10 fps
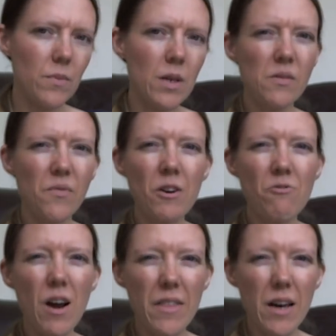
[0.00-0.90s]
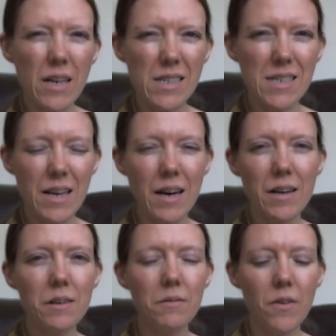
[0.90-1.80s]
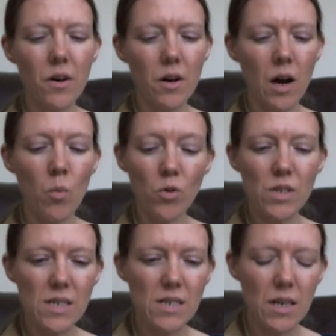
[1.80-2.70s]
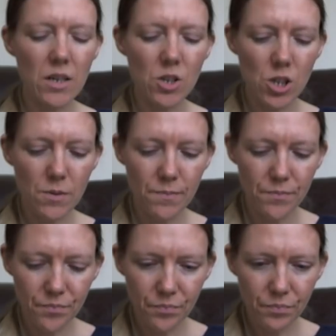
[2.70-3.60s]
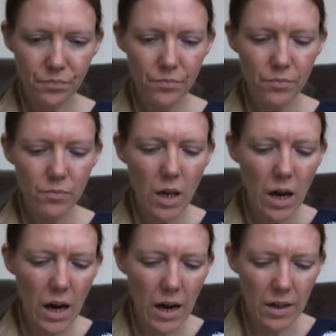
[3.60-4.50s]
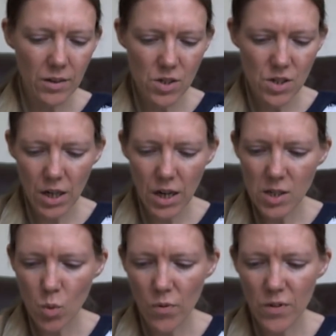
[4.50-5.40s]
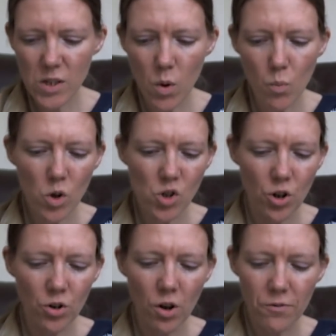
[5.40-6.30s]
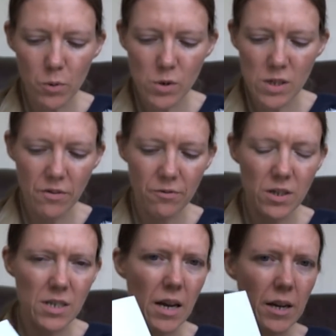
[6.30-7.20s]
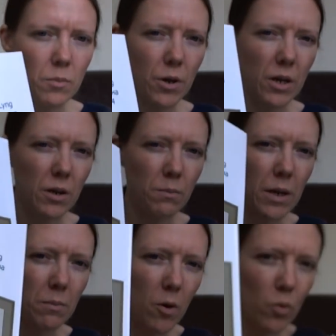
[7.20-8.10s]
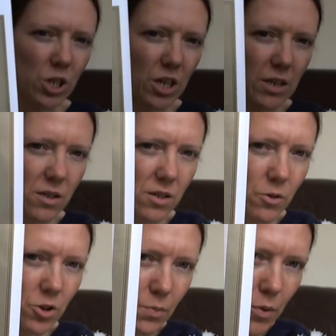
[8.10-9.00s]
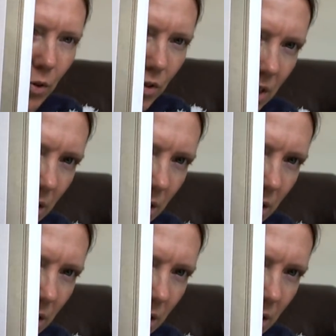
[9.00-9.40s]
it's very rare that I see any that I want to stitch. And the last one, this one wasn't on offer, it was a different designer, but it had been in my wish list, so I just bought